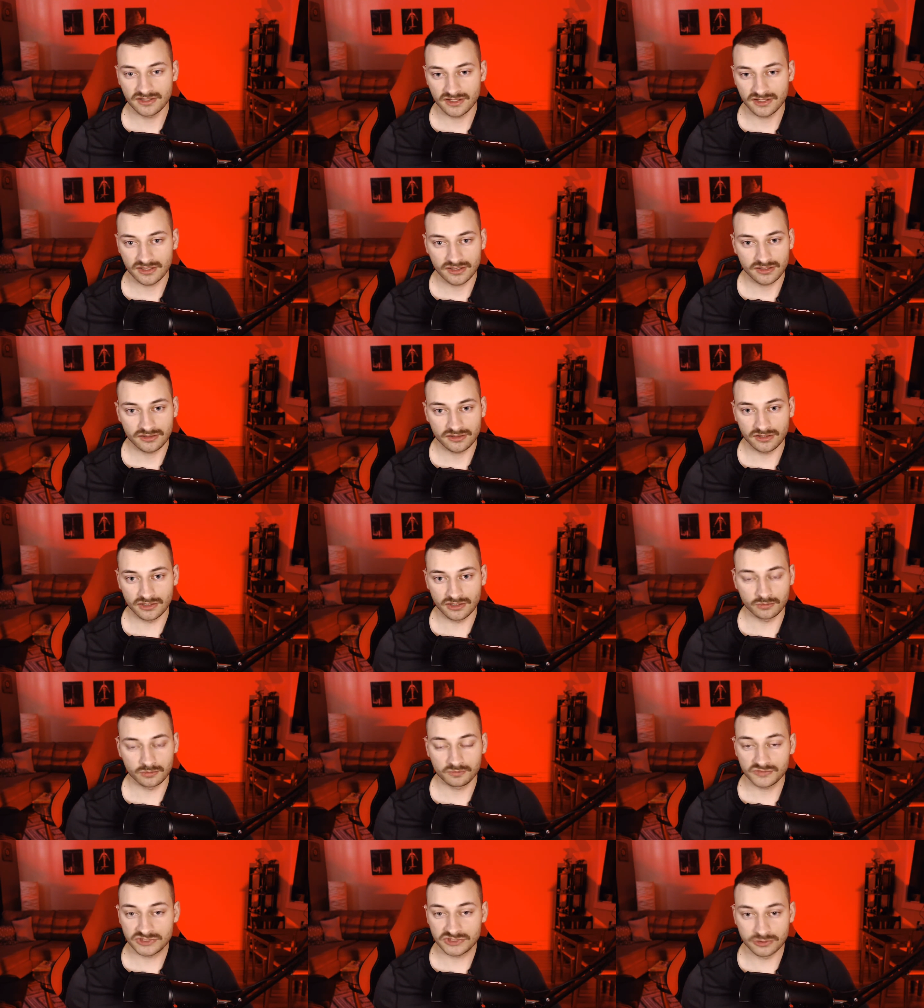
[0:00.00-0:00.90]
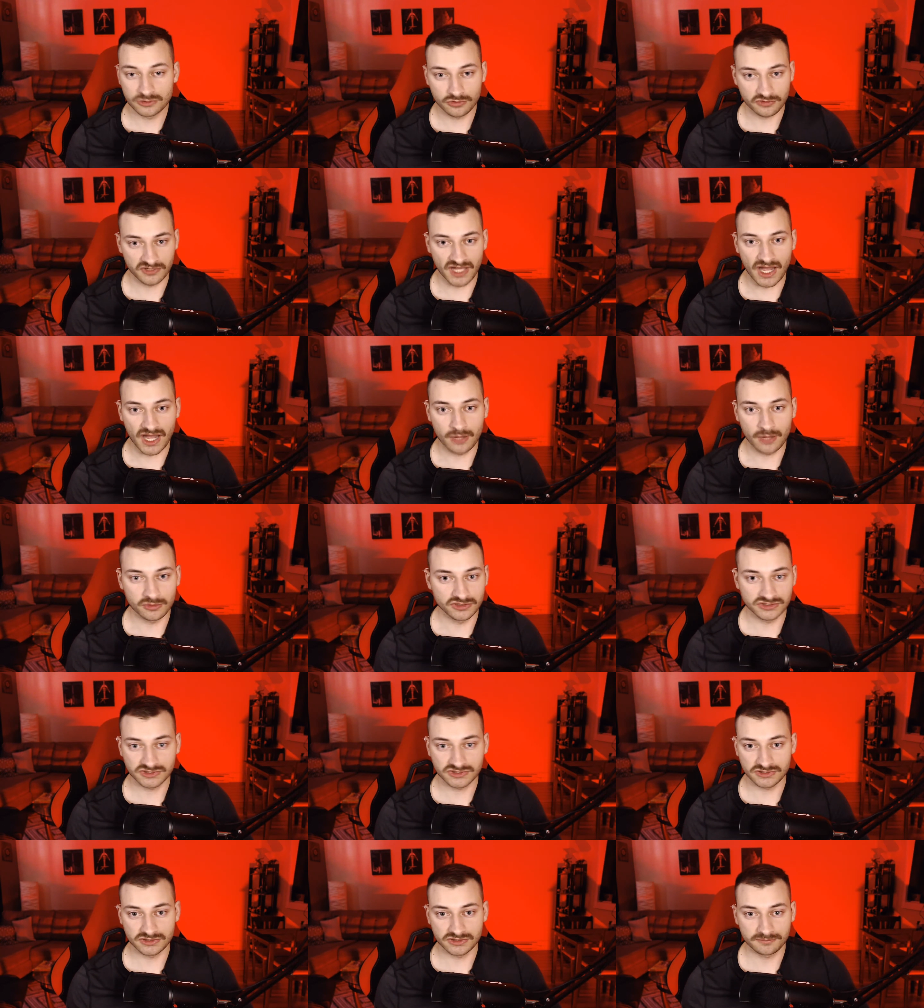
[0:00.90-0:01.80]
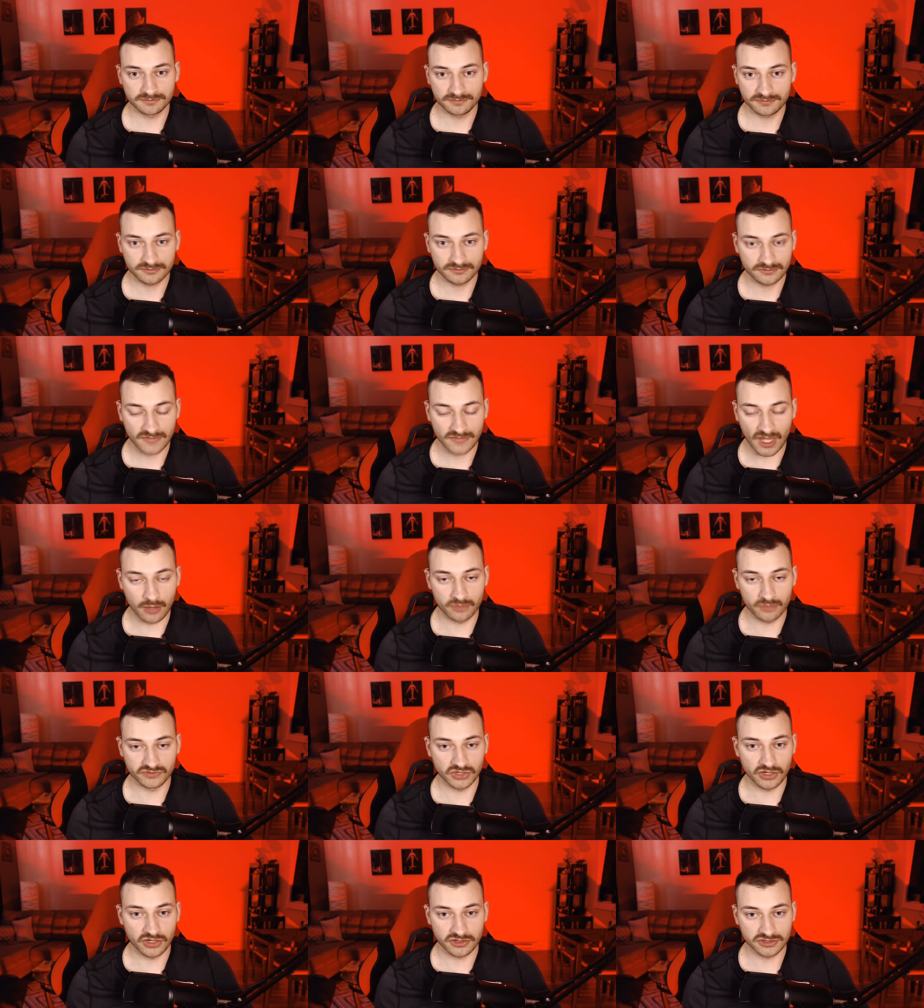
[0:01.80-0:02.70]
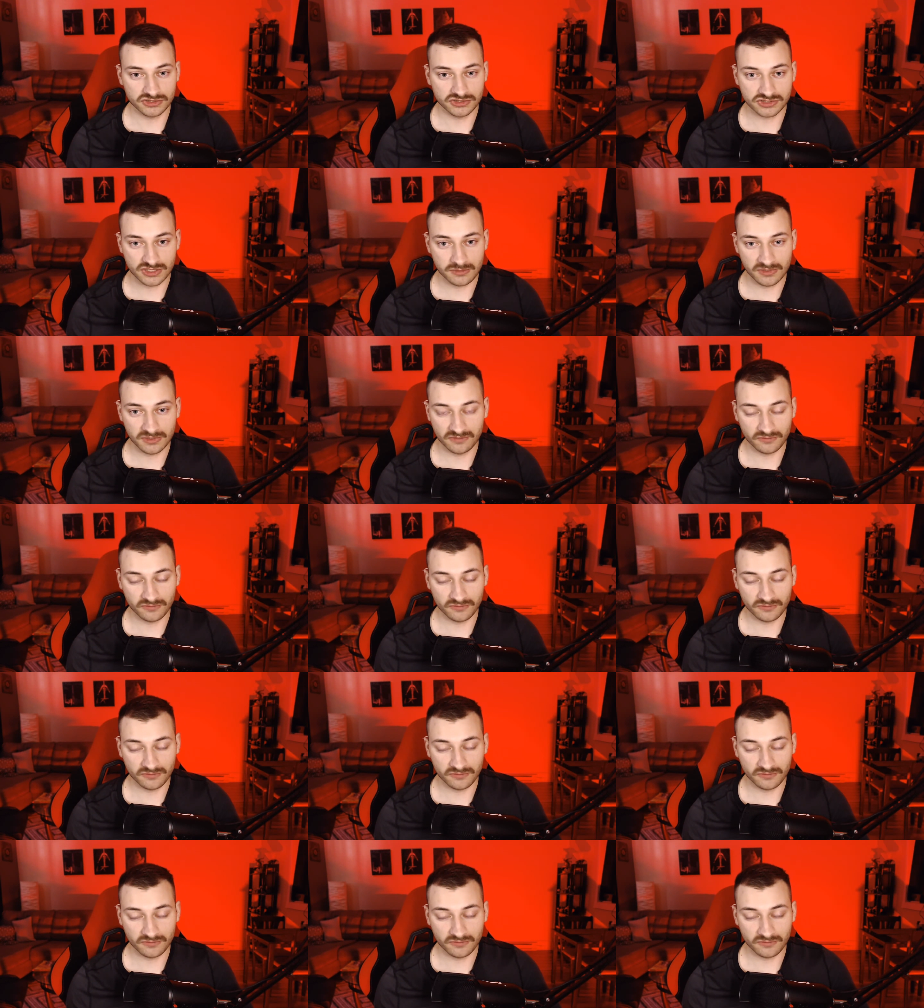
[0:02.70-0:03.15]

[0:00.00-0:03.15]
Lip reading: 2-3 hours or however long you're streaming.